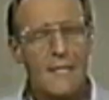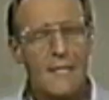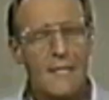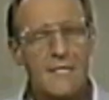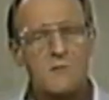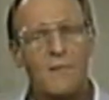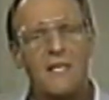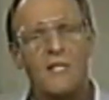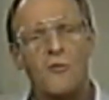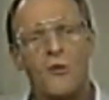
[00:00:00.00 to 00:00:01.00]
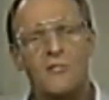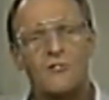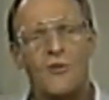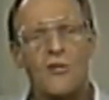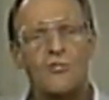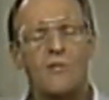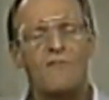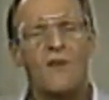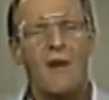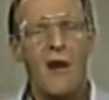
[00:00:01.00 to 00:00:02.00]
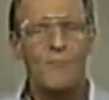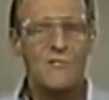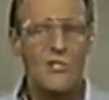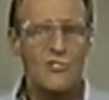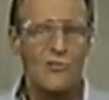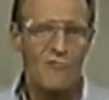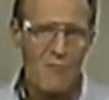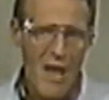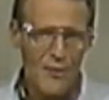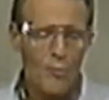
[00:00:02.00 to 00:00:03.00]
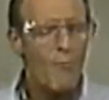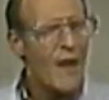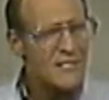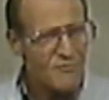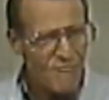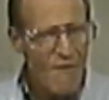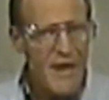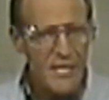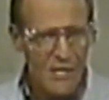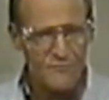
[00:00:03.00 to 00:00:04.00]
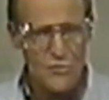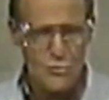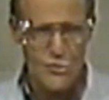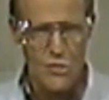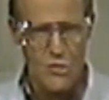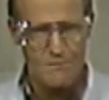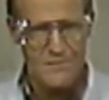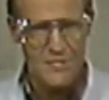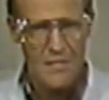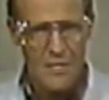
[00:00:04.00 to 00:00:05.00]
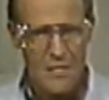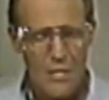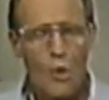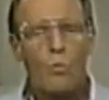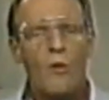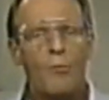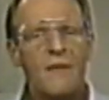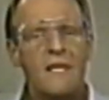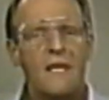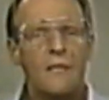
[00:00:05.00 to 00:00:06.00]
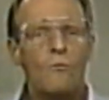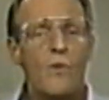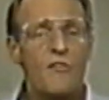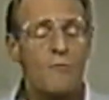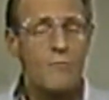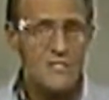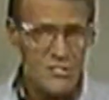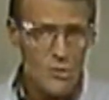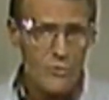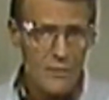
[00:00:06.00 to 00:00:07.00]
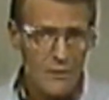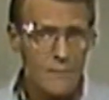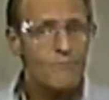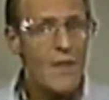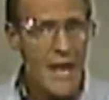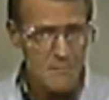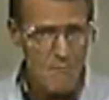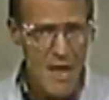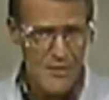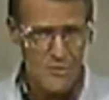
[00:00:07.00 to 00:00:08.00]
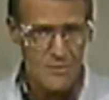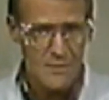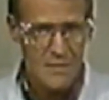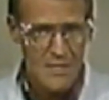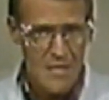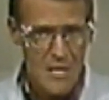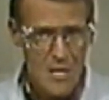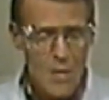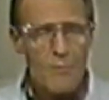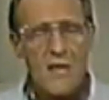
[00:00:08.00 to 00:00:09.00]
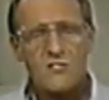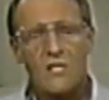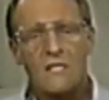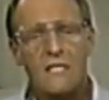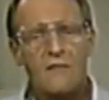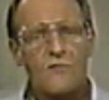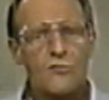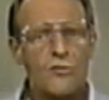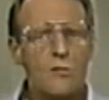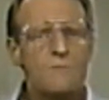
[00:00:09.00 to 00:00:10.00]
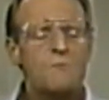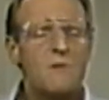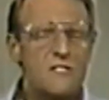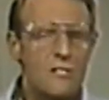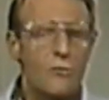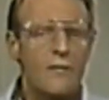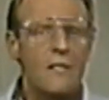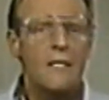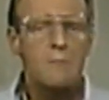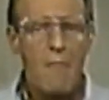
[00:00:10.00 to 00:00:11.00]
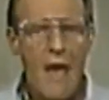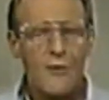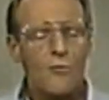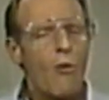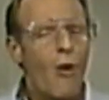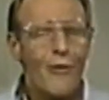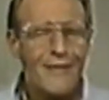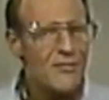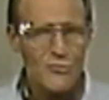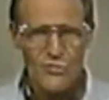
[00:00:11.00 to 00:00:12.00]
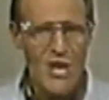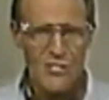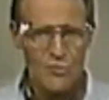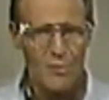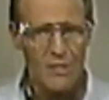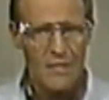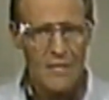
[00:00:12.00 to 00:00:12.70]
Let's begin our discussion of the composition of matter by defining a few terms. We'll begin with material and matter. Basically, the terms material and matter are interchangeable.